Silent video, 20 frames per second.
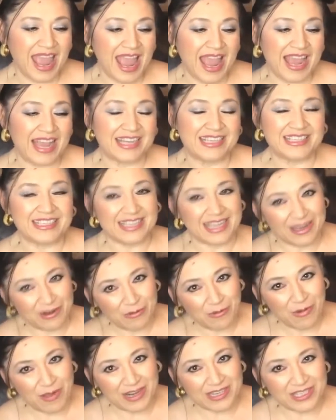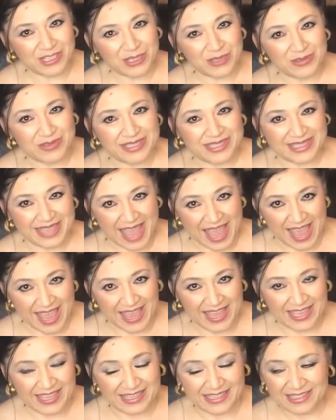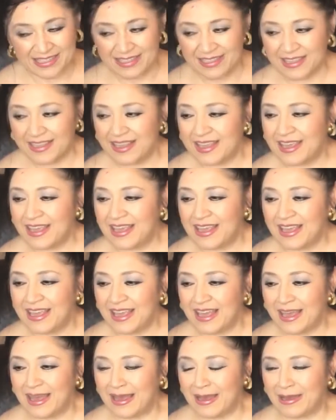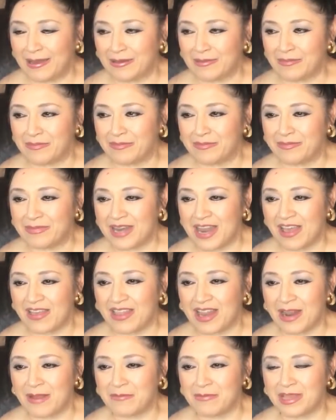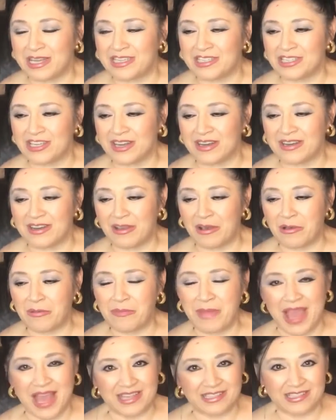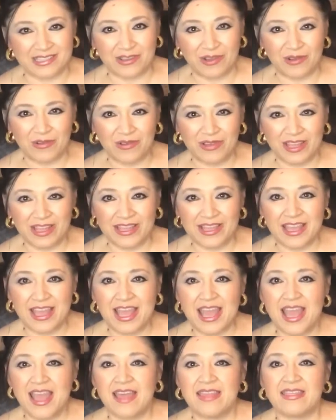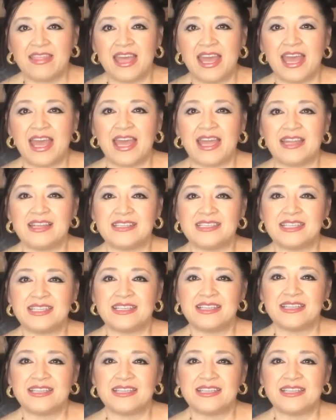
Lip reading: I did want to say, now that I mentioned El Paso, that